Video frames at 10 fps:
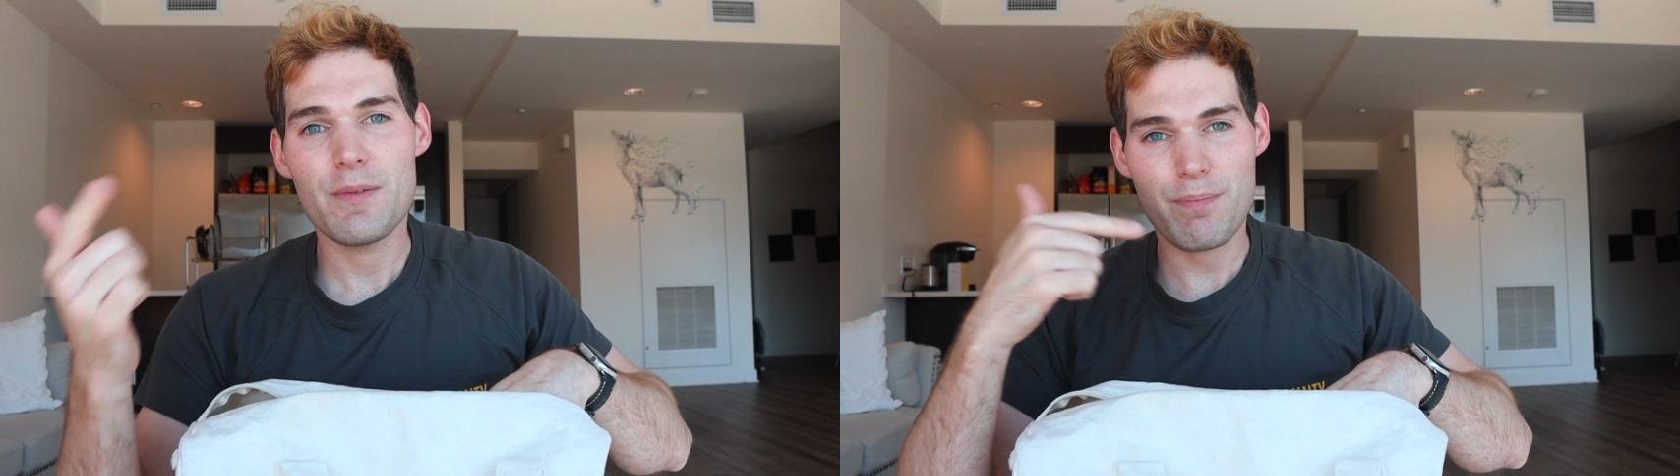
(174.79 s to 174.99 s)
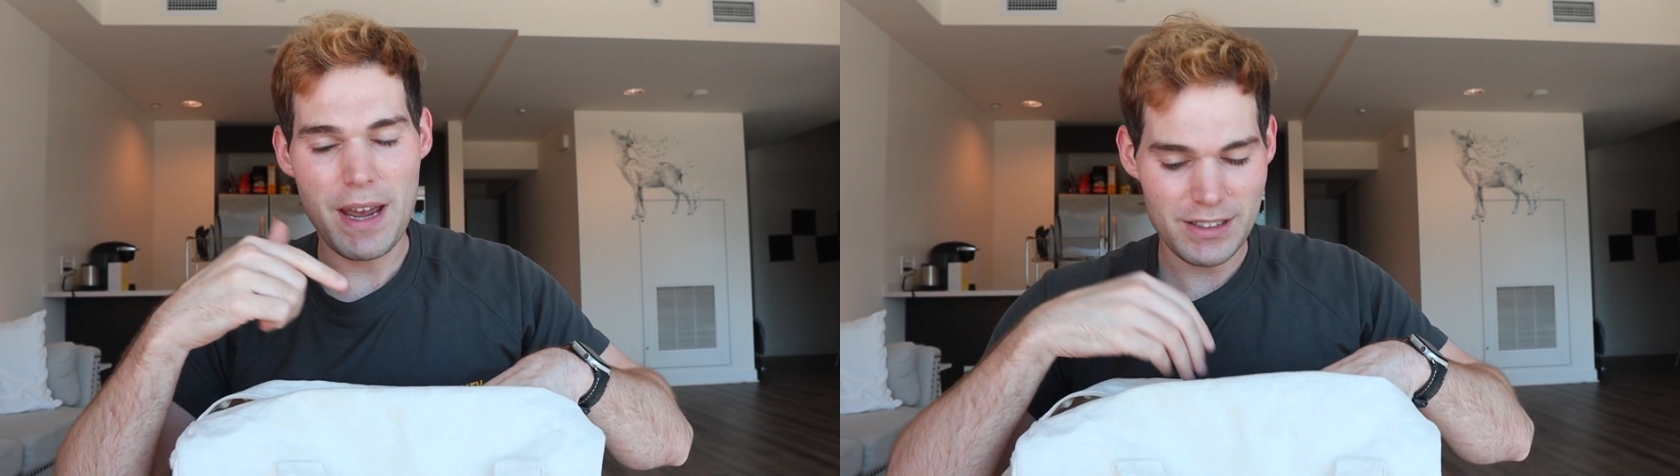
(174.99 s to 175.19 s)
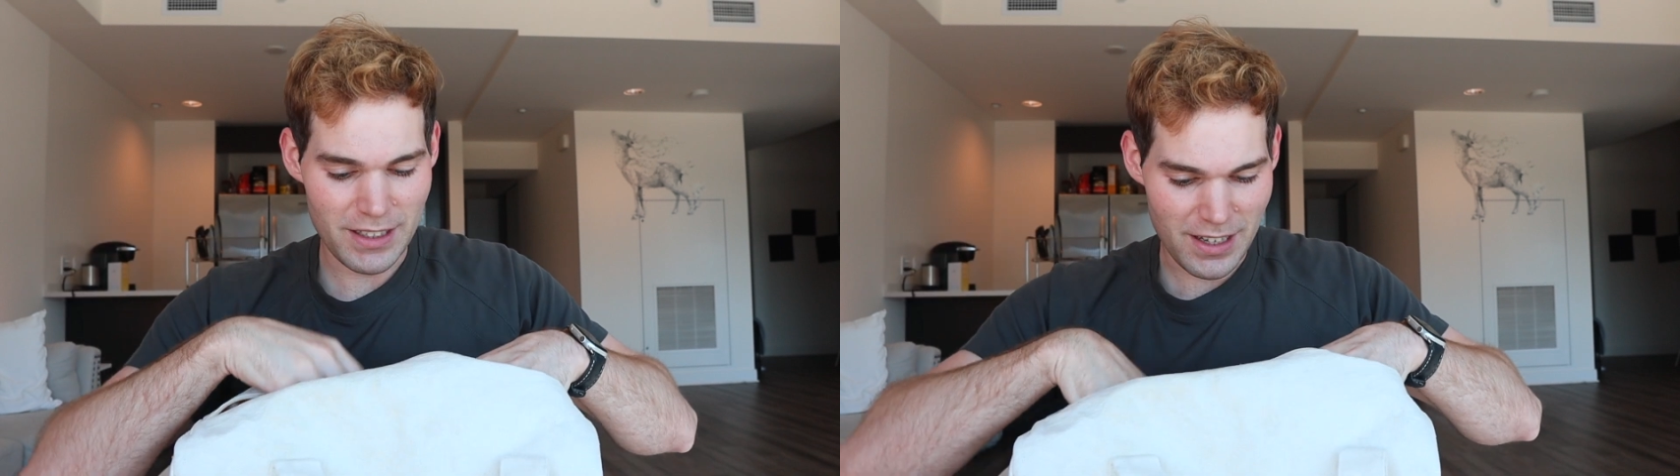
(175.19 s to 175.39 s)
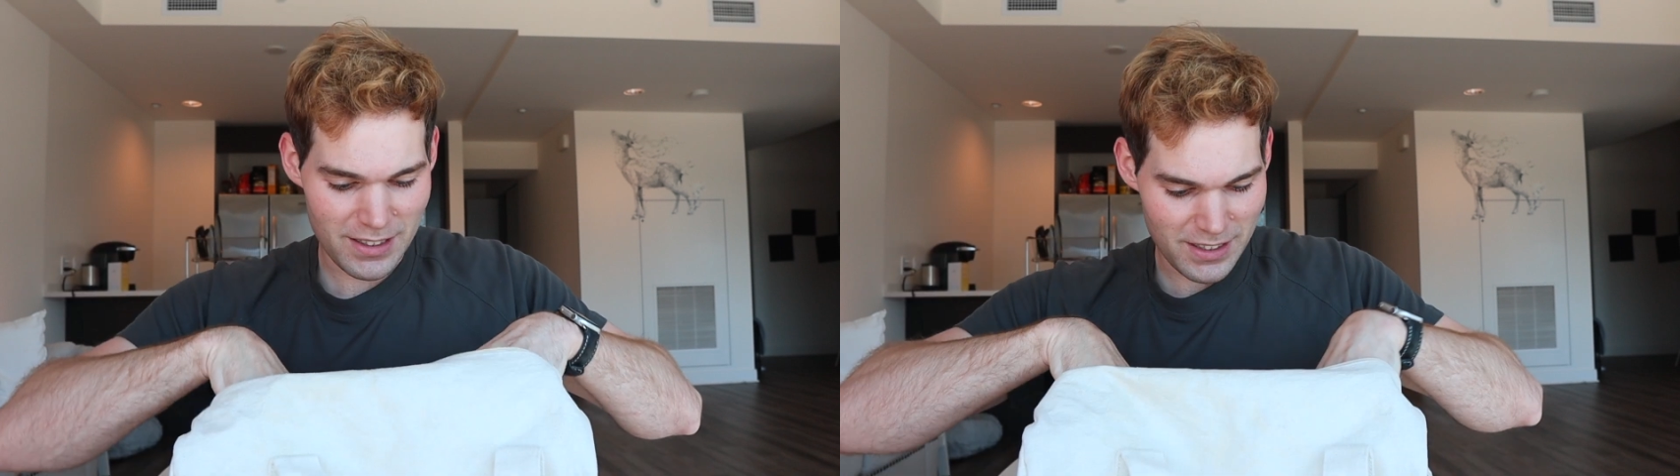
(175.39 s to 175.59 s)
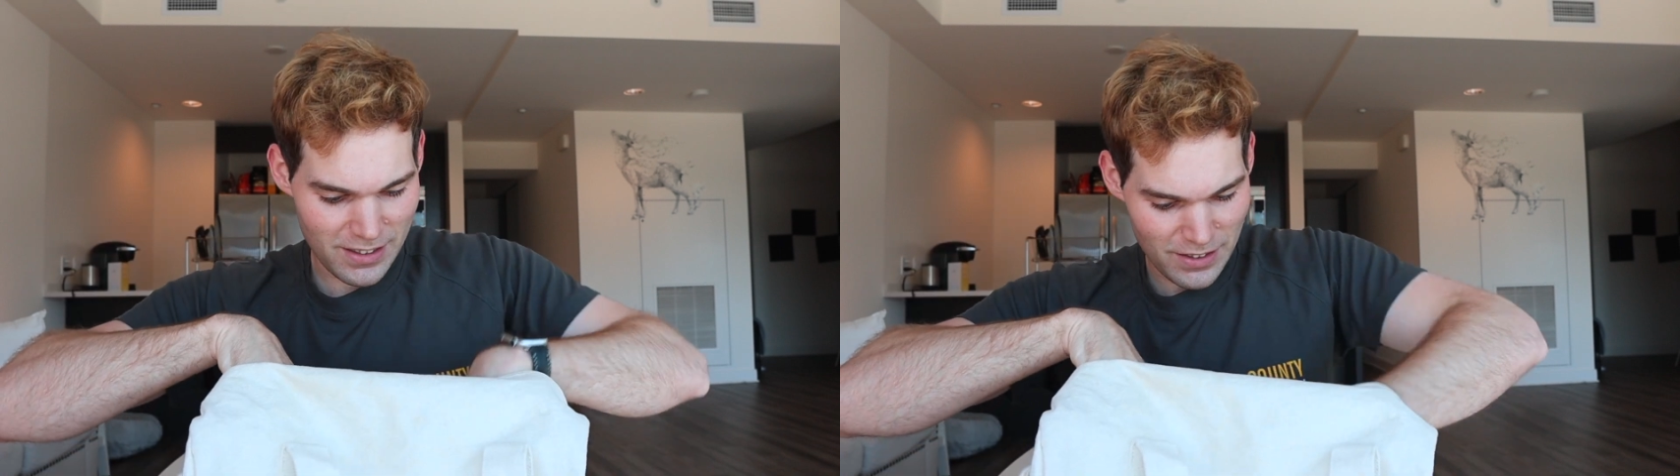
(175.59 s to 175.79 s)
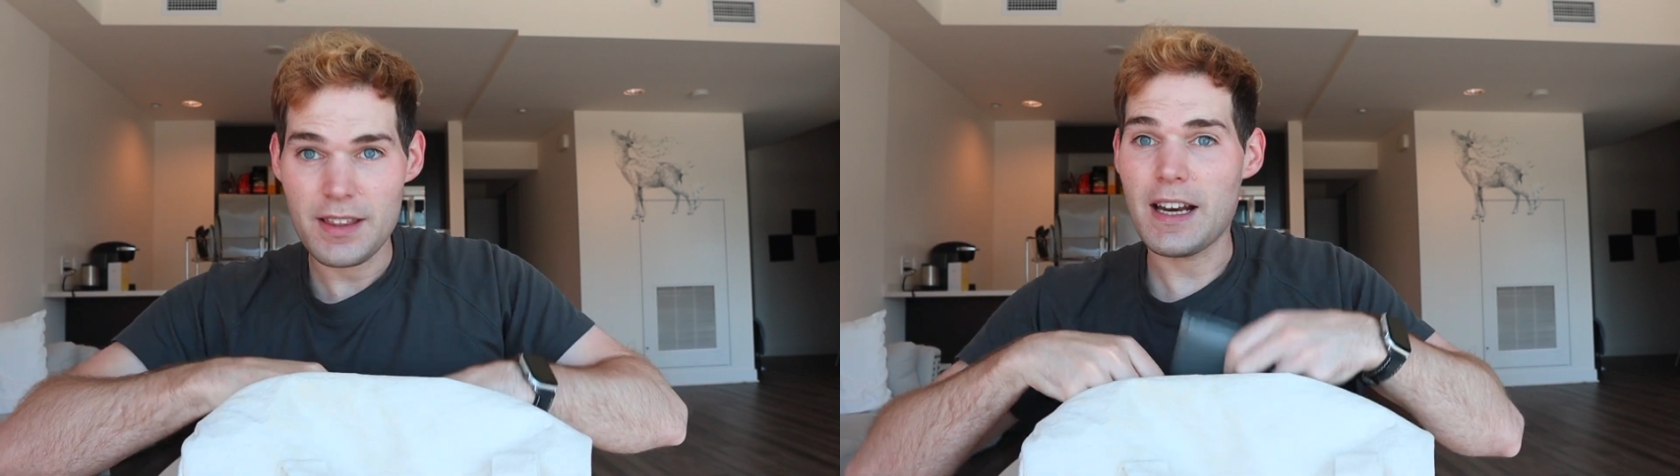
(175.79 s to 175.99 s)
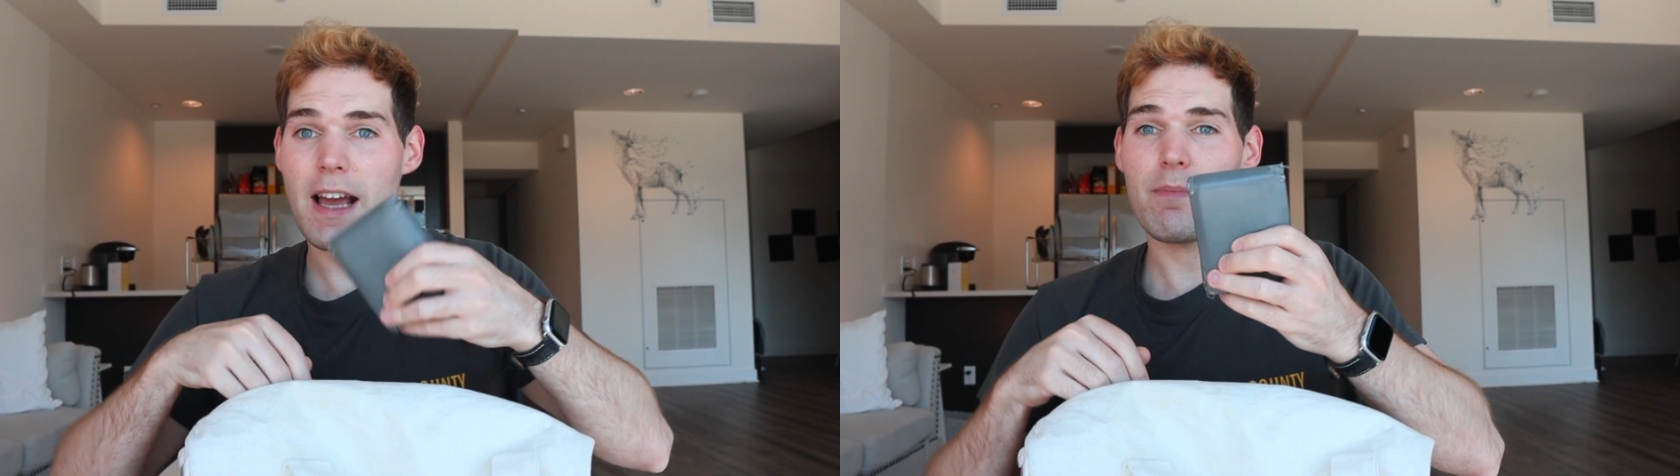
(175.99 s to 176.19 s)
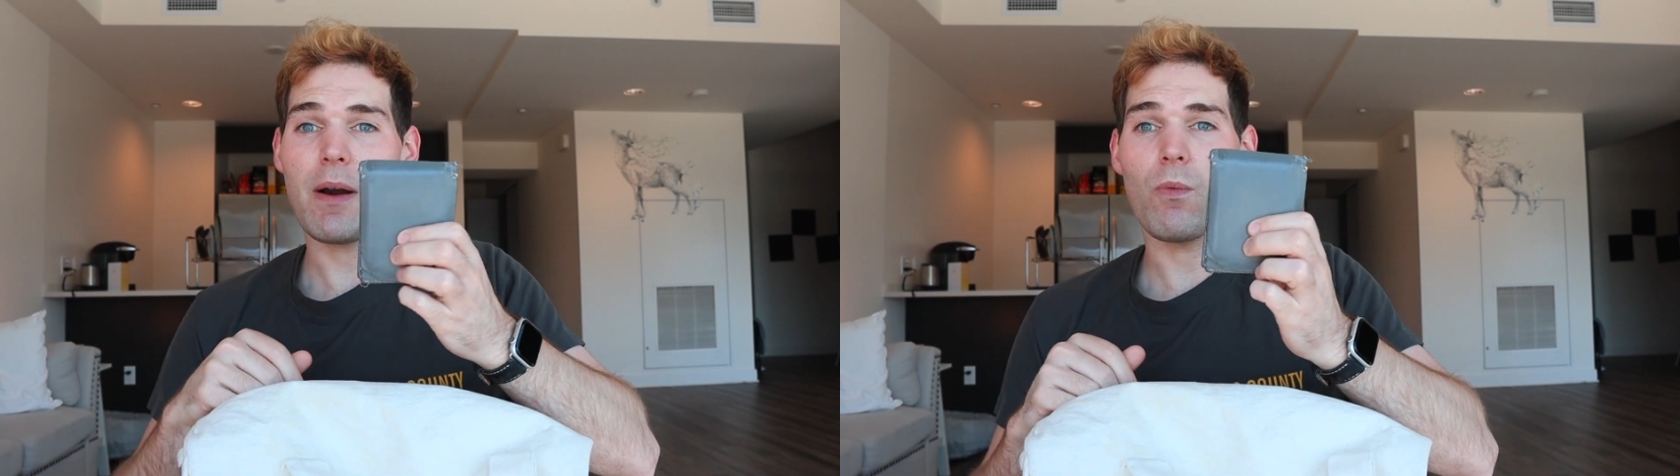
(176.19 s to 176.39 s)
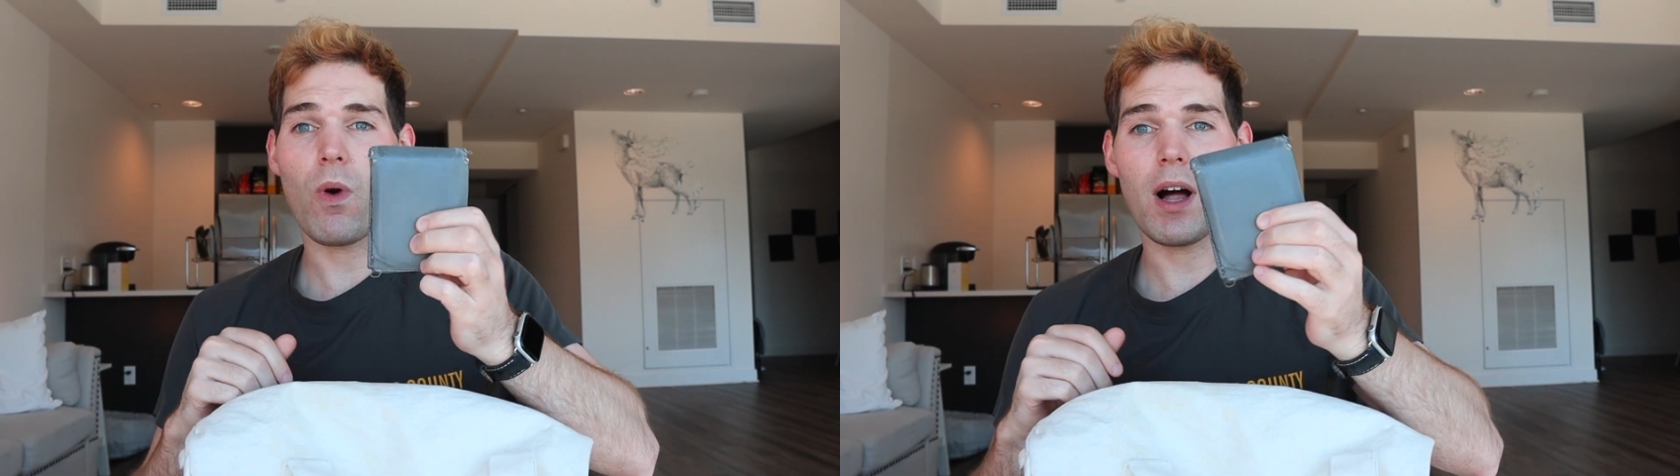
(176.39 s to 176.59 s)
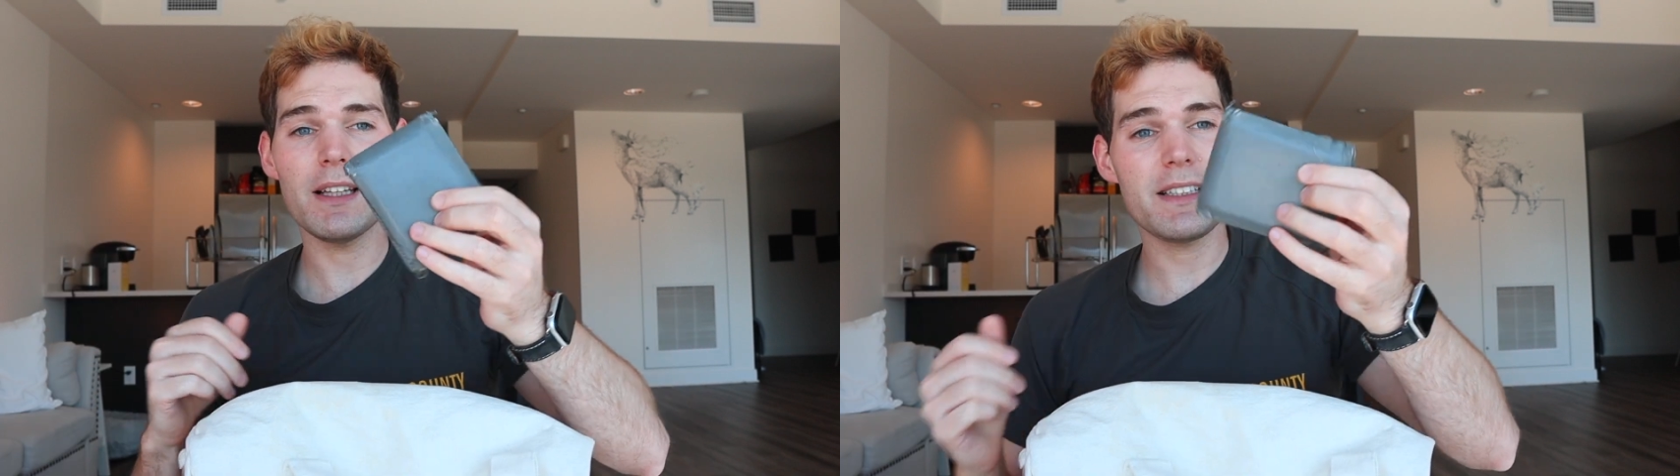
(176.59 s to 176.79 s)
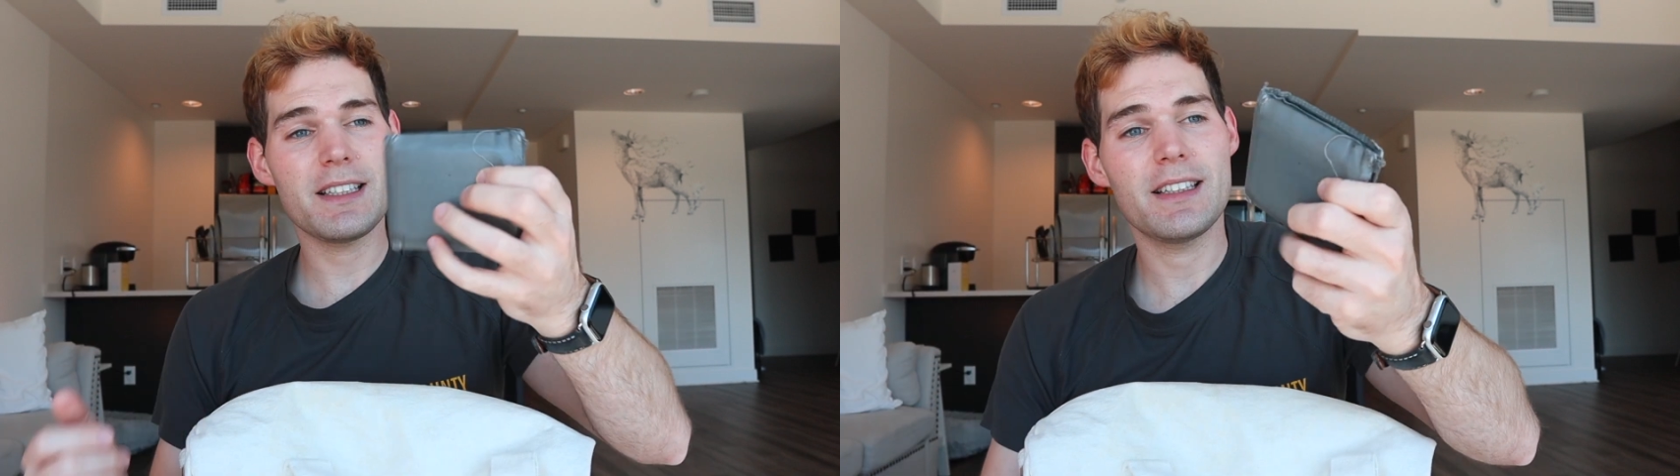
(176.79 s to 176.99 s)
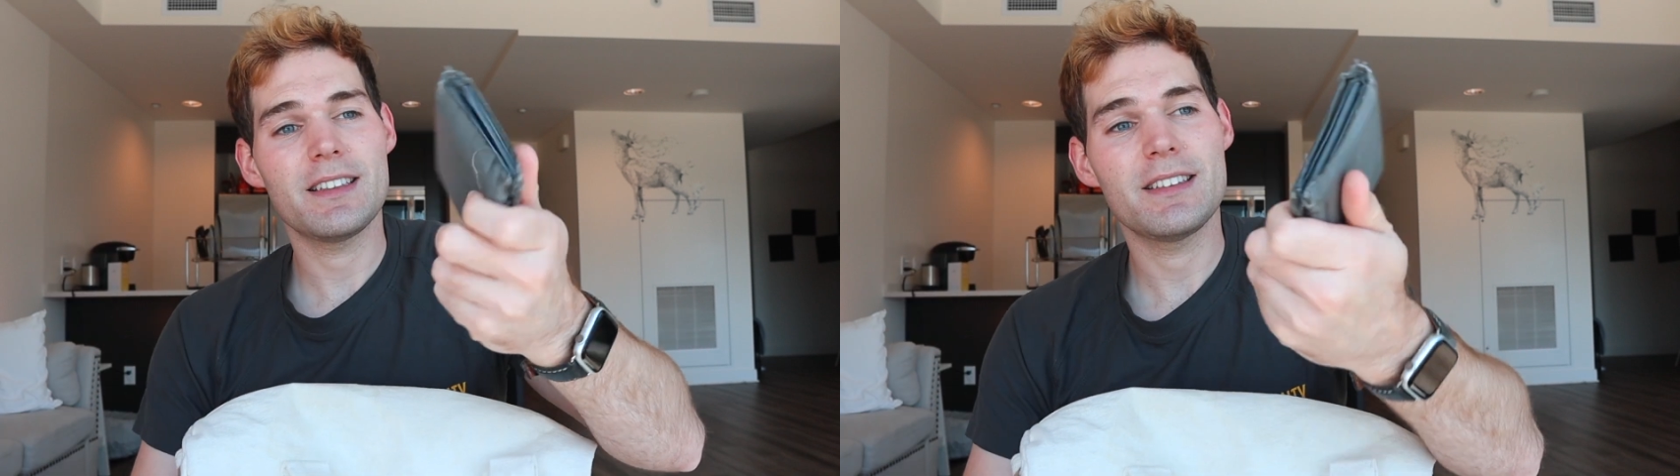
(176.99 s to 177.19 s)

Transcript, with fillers: Back to the content. Then I have my wallet.